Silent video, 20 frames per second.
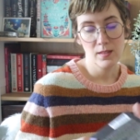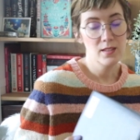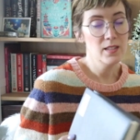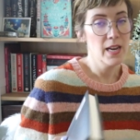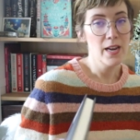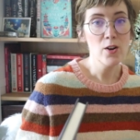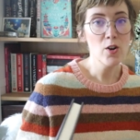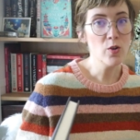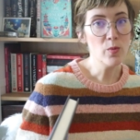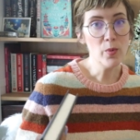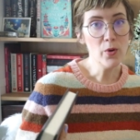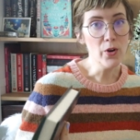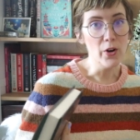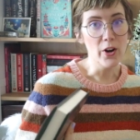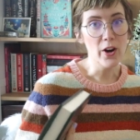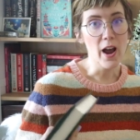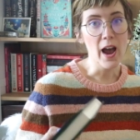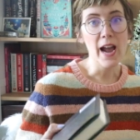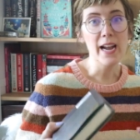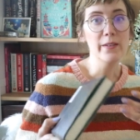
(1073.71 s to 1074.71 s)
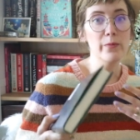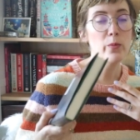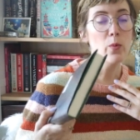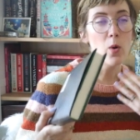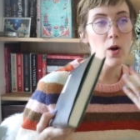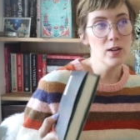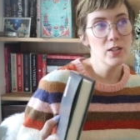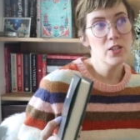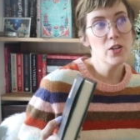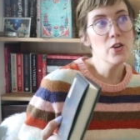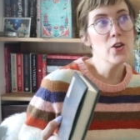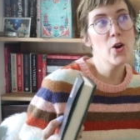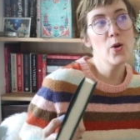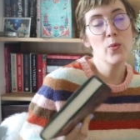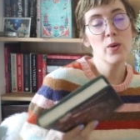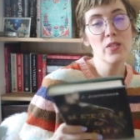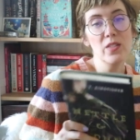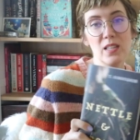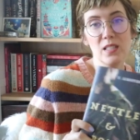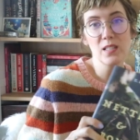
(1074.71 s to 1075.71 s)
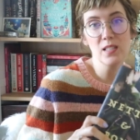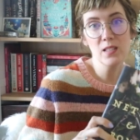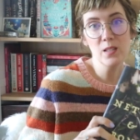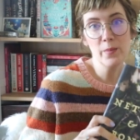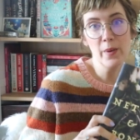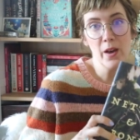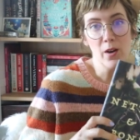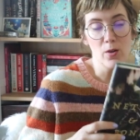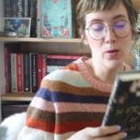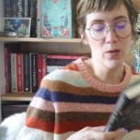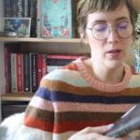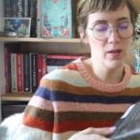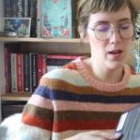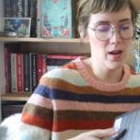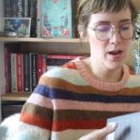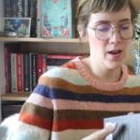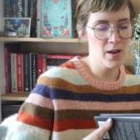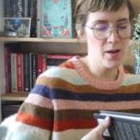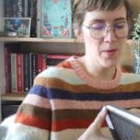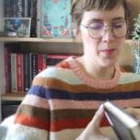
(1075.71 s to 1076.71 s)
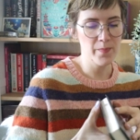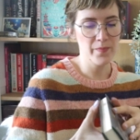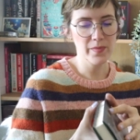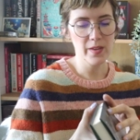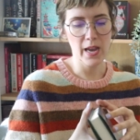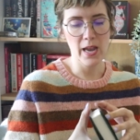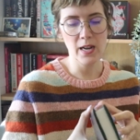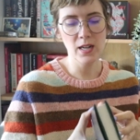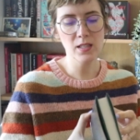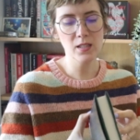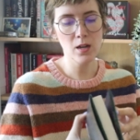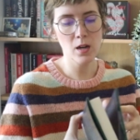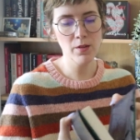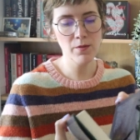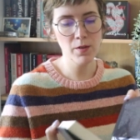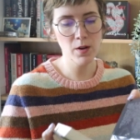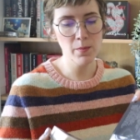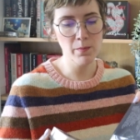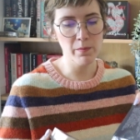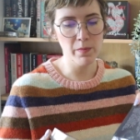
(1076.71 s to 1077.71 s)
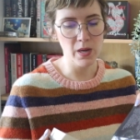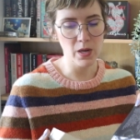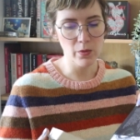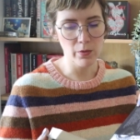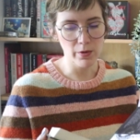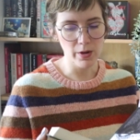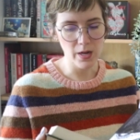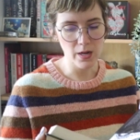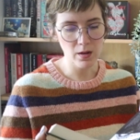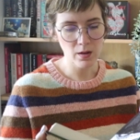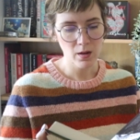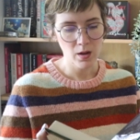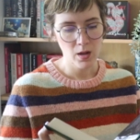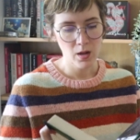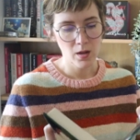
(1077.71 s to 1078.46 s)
Say no more. I want to know what this is about. And it's not a very big read.